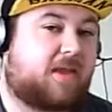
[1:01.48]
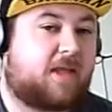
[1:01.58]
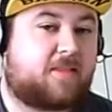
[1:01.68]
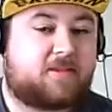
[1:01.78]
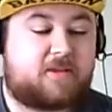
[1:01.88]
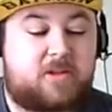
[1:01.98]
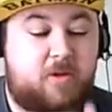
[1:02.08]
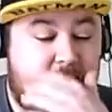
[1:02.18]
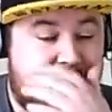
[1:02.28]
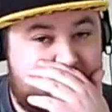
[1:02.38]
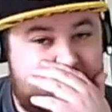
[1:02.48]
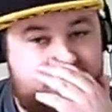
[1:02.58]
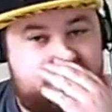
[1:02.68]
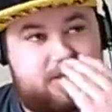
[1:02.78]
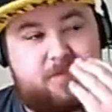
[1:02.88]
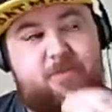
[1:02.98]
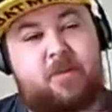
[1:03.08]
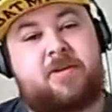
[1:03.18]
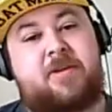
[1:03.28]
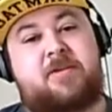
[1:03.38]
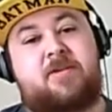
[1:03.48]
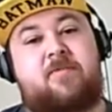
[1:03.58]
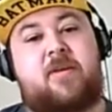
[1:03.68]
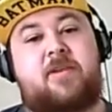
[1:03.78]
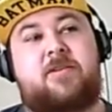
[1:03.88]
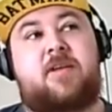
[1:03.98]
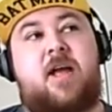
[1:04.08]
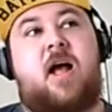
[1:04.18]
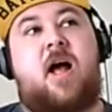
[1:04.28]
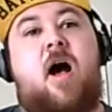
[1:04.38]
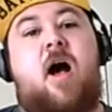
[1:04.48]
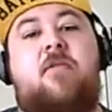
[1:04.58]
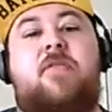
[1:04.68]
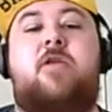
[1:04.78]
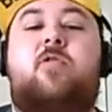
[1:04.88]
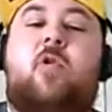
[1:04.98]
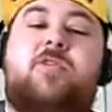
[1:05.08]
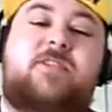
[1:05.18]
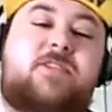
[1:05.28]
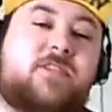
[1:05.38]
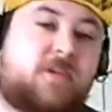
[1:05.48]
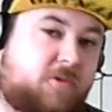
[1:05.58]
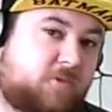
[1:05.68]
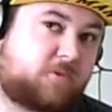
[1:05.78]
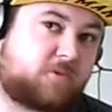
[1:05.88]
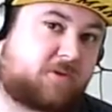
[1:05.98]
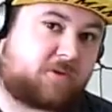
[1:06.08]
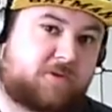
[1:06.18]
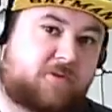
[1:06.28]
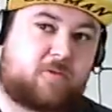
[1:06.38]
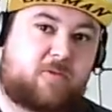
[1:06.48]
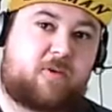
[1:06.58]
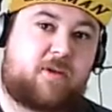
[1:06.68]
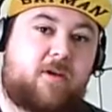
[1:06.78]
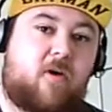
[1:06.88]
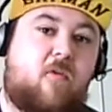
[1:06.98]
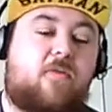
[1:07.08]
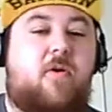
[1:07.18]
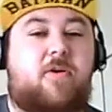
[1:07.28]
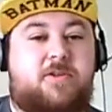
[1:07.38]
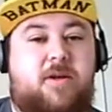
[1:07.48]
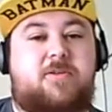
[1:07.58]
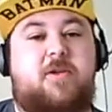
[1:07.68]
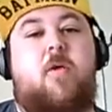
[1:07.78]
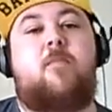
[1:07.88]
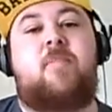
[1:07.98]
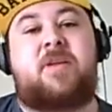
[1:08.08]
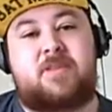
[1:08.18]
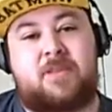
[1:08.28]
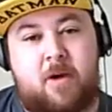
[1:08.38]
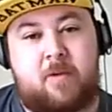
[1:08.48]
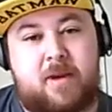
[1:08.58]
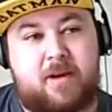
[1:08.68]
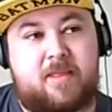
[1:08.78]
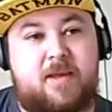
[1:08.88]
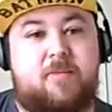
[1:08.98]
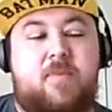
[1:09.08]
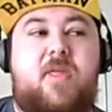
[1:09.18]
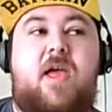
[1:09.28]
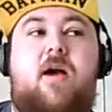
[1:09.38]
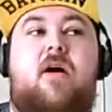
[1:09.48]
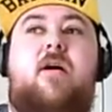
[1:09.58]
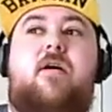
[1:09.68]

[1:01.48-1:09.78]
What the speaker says: this? Because they always say that the limited edition novellas, they're not essential to the story of the Horus Heresy. You're not missing out on anything, but they are